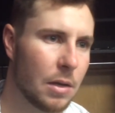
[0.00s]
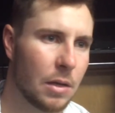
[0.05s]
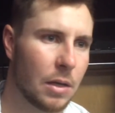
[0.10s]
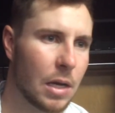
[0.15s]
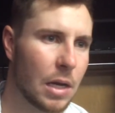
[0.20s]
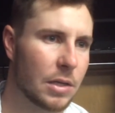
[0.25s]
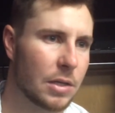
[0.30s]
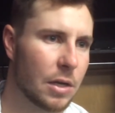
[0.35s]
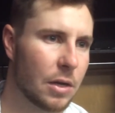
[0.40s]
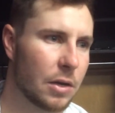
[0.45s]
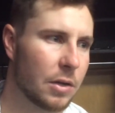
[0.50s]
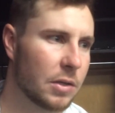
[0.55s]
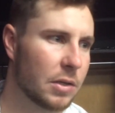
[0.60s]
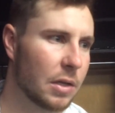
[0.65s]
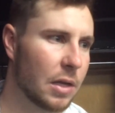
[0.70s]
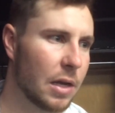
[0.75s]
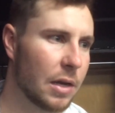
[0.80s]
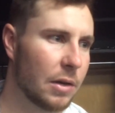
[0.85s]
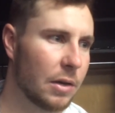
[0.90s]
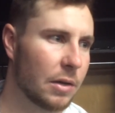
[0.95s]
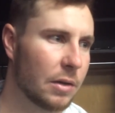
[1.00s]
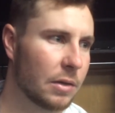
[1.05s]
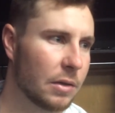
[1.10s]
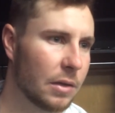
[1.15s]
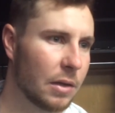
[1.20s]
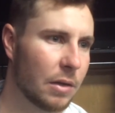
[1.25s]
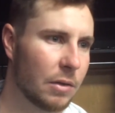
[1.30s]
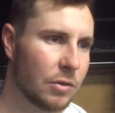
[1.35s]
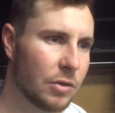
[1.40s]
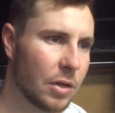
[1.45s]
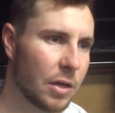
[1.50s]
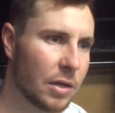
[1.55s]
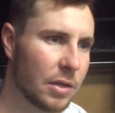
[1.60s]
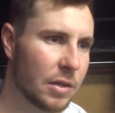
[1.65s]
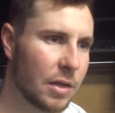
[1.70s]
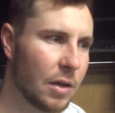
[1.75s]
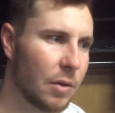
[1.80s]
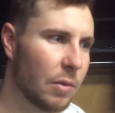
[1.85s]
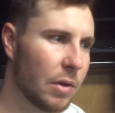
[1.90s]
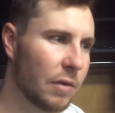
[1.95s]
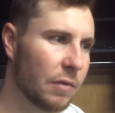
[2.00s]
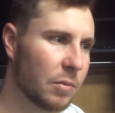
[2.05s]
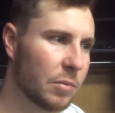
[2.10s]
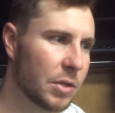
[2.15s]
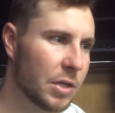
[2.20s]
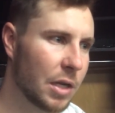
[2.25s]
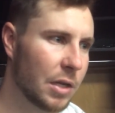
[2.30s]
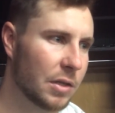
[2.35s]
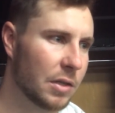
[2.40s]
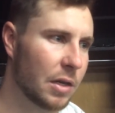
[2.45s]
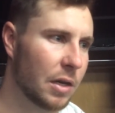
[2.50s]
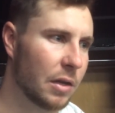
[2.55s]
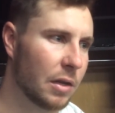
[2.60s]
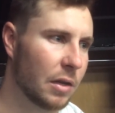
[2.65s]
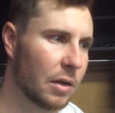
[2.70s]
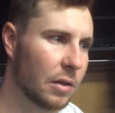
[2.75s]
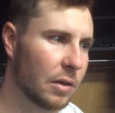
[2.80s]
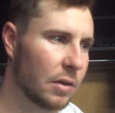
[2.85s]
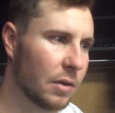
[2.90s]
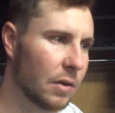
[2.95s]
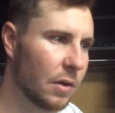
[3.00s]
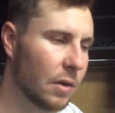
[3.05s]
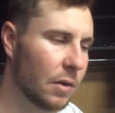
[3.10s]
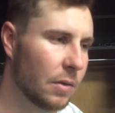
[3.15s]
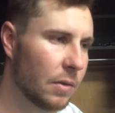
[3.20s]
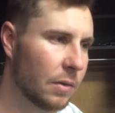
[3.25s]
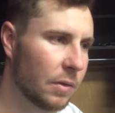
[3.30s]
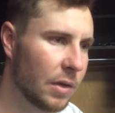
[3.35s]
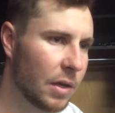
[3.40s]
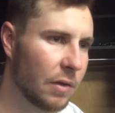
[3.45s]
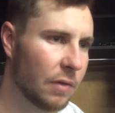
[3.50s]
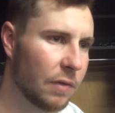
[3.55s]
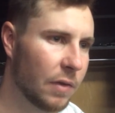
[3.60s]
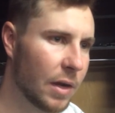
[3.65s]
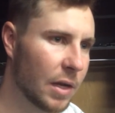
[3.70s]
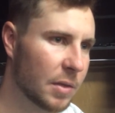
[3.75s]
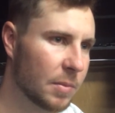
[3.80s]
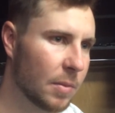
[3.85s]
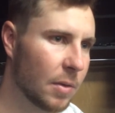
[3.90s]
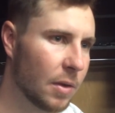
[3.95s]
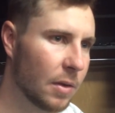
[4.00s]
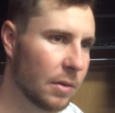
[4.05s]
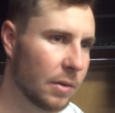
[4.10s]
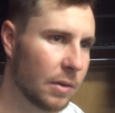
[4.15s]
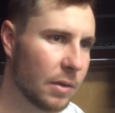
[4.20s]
Guys got a good slider. I was trying to stay away from chasing anything in the dirt and get a fastball,